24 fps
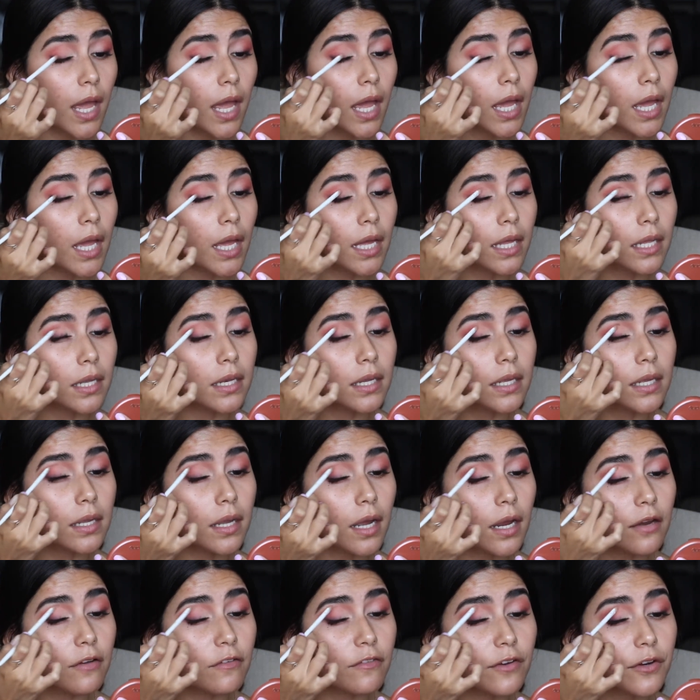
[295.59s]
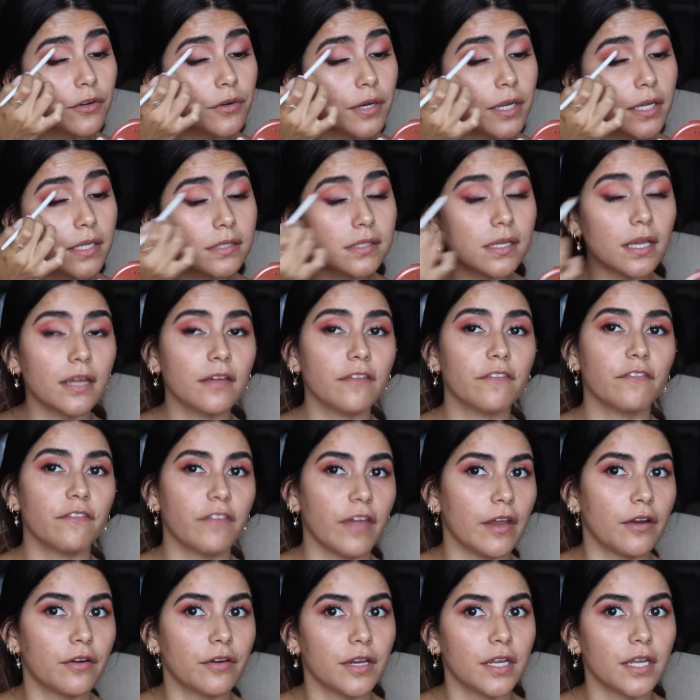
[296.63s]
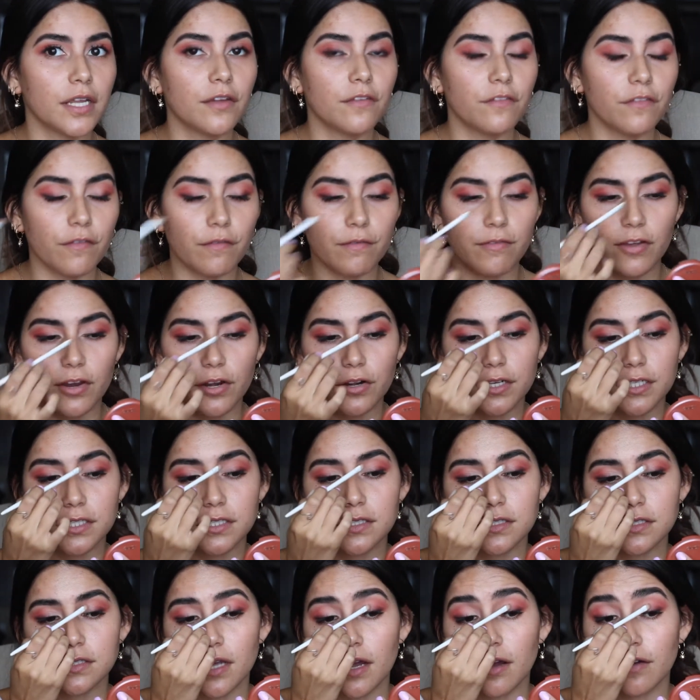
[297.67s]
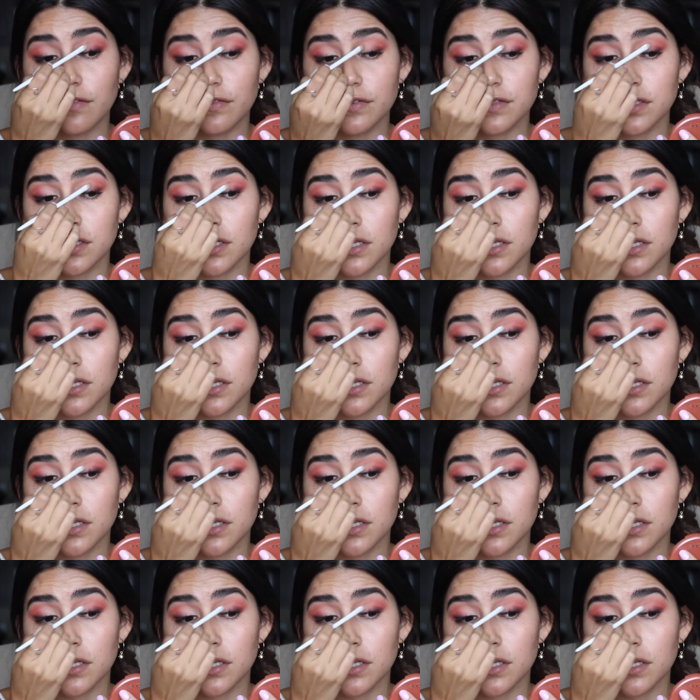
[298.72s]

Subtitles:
and it kind of creates a very soft